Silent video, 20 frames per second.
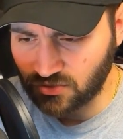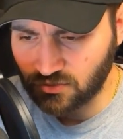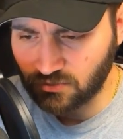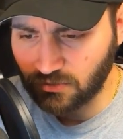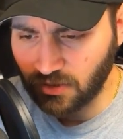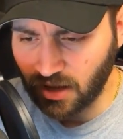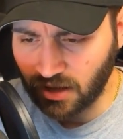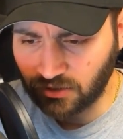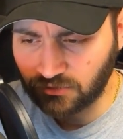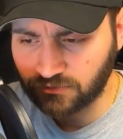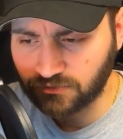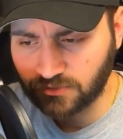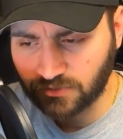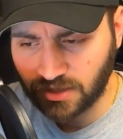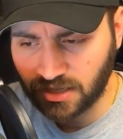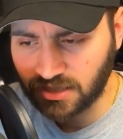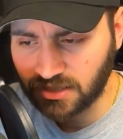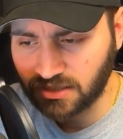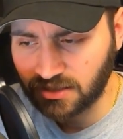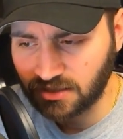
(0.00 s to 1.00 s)
model from
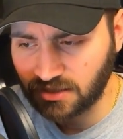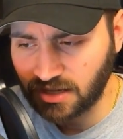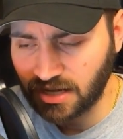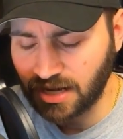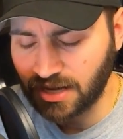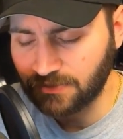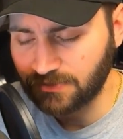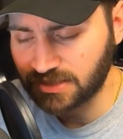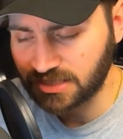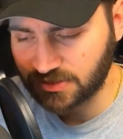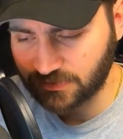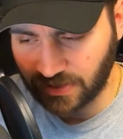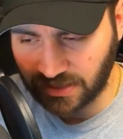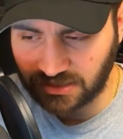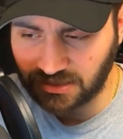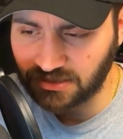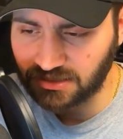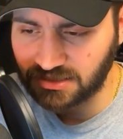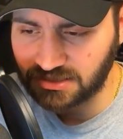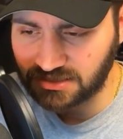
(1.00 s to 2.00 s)
Nike, I'm
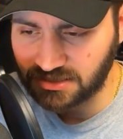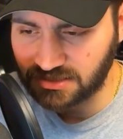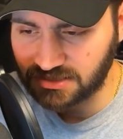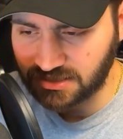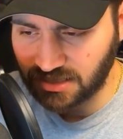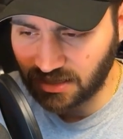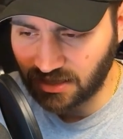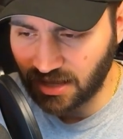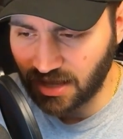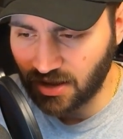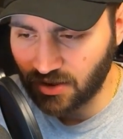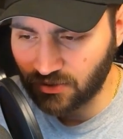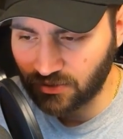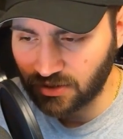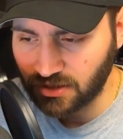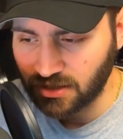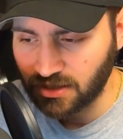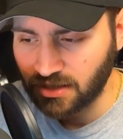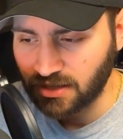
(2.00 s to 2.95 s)
expecting these to sell out,